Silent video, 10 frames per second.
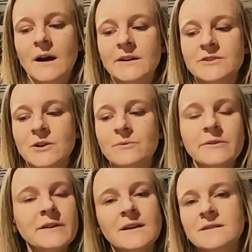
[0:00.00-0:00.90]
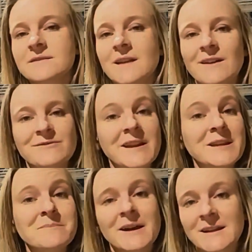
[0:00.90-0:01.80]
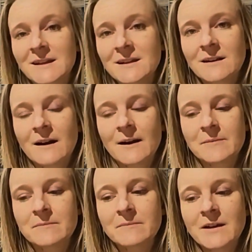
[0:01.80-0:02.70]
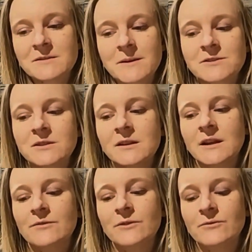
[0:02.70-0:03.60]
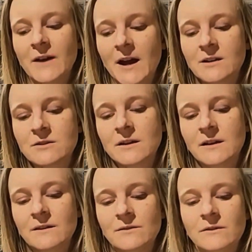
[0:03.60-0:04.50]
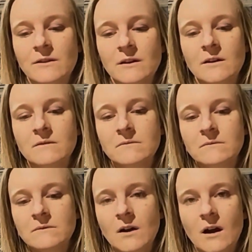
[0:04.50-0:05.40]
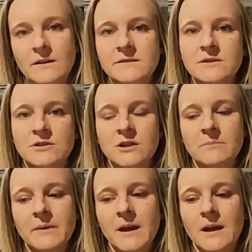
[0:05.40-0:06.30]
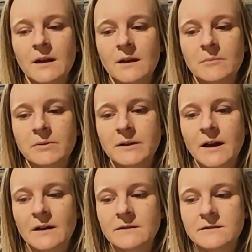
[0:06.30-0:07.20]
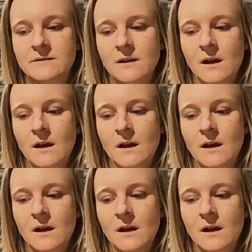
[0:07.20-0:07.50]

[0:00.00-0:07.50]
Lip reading: I don't think it saved any money, especially like if you factor in the cost of shipping plus